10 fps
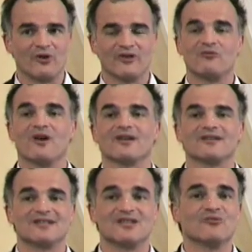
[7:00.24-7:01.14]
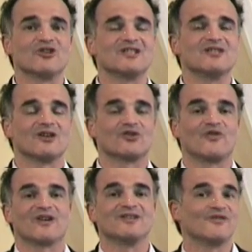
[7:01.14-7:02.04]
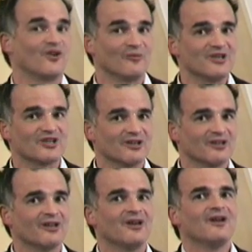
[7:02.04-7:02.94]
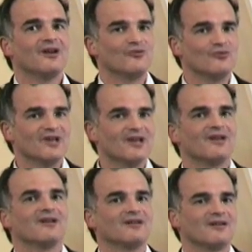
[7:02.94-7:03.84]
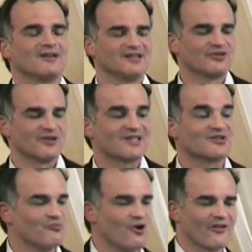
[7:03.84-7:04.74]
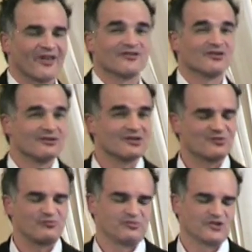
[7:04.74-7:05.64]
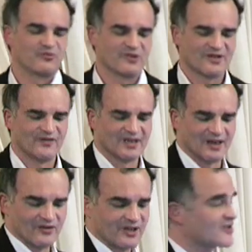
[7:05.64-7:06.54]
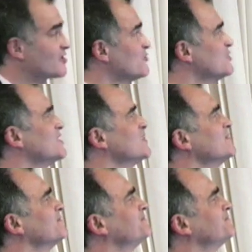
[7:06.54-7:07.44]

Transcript: open, where it is much easier to find information, will interest more than the specific avionics community.